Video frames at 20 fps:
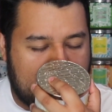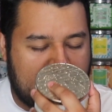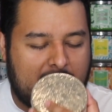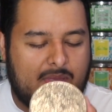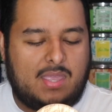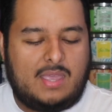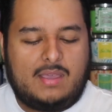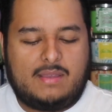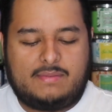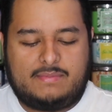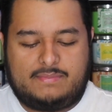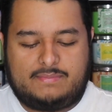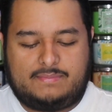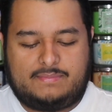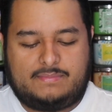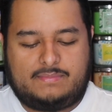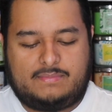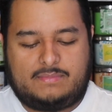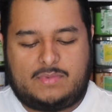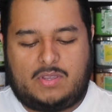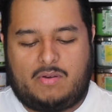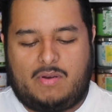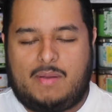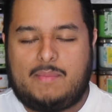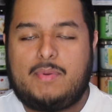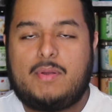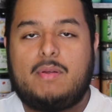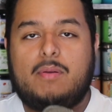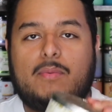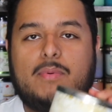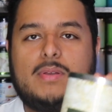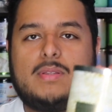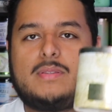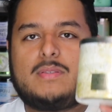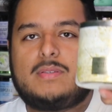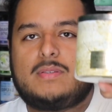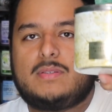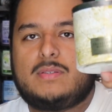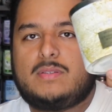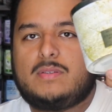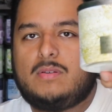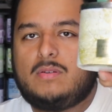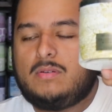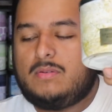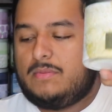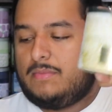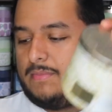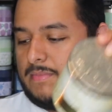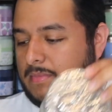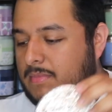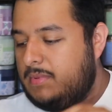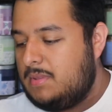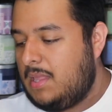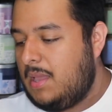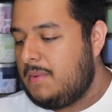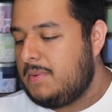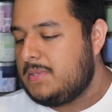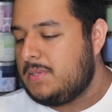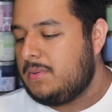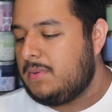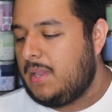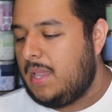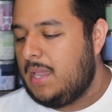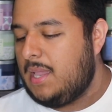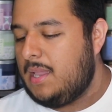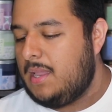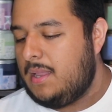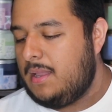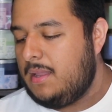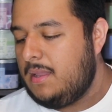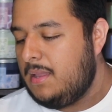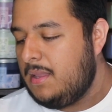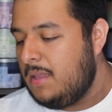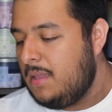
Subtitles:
But yeah, Cranberry Woods. So that was okay.